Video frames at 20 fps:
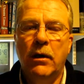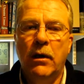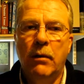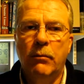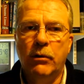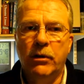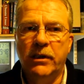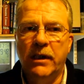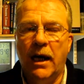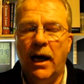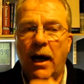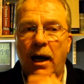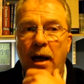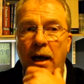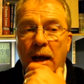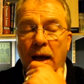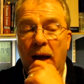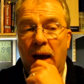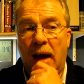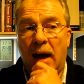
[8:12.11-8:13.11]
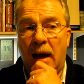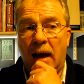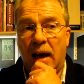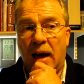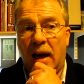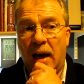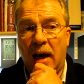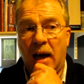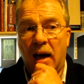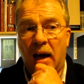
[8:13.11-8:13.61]
Because,
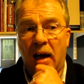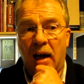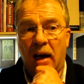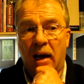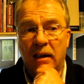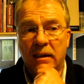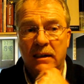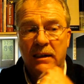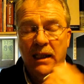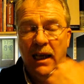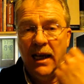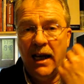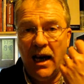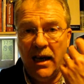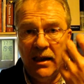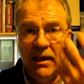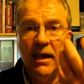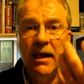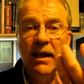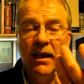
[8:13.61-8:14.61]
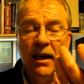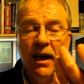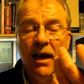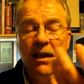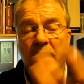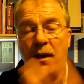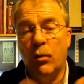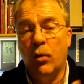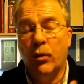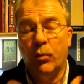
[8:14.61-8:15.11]
as I say, I think
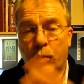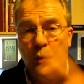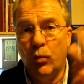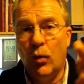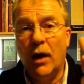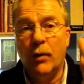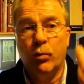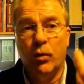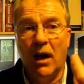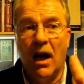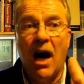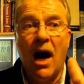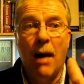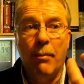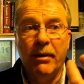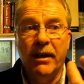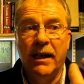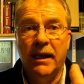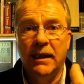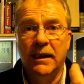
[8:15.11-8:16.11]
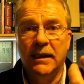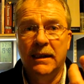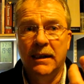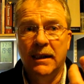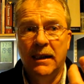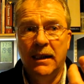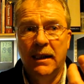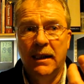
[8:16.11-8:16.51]
what will happen is,